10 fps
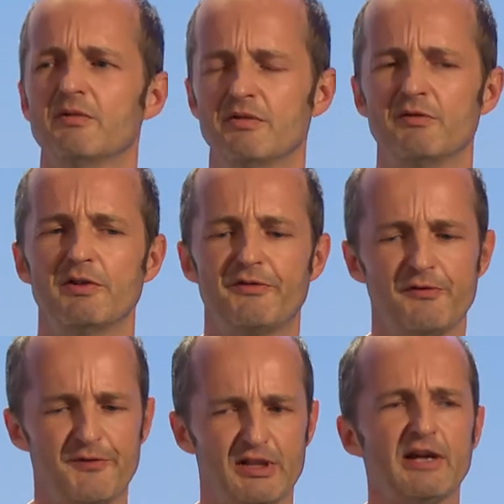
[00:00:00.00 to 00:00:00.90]
If
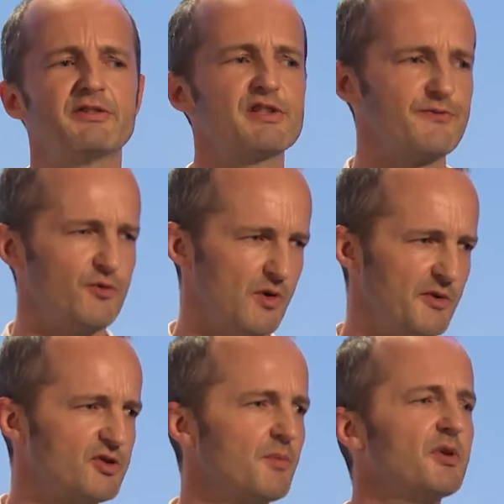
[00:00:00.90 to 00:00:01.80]
you fill out this form
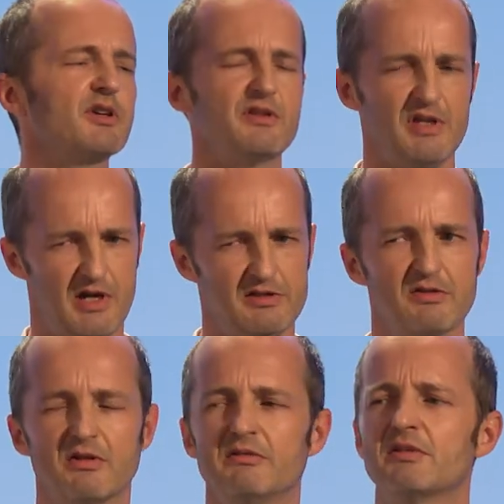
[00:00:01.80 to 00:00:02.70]
and triplicate, yeah,
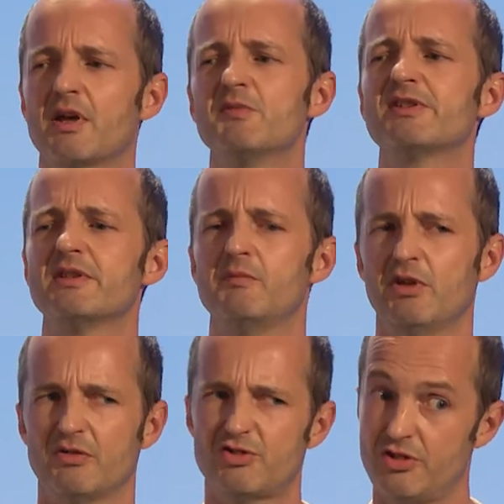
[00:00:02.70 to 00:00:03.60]
you can come and see
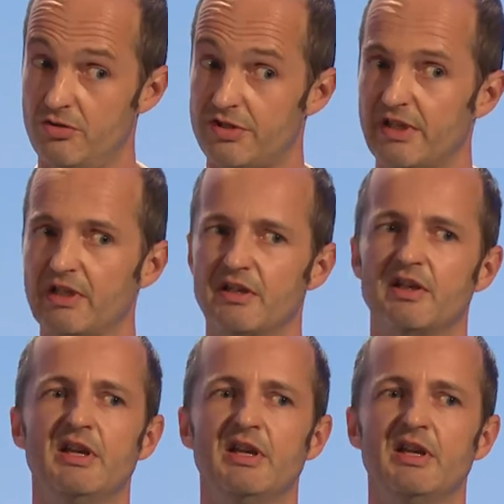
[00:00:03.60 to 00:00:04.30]
me on Tuesday.